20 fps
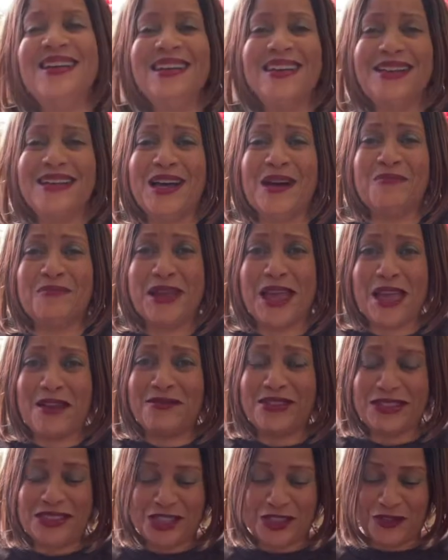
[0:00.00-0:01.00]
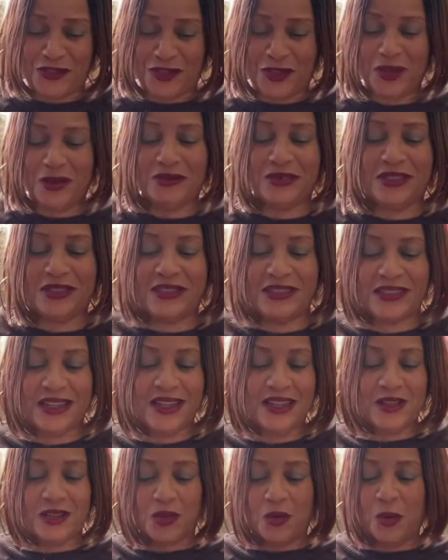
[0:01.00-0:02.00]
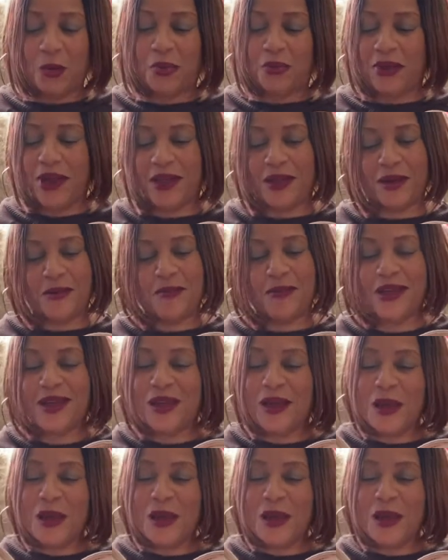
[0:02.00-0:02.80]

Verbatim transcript: I'm having difficulties. Don't break them.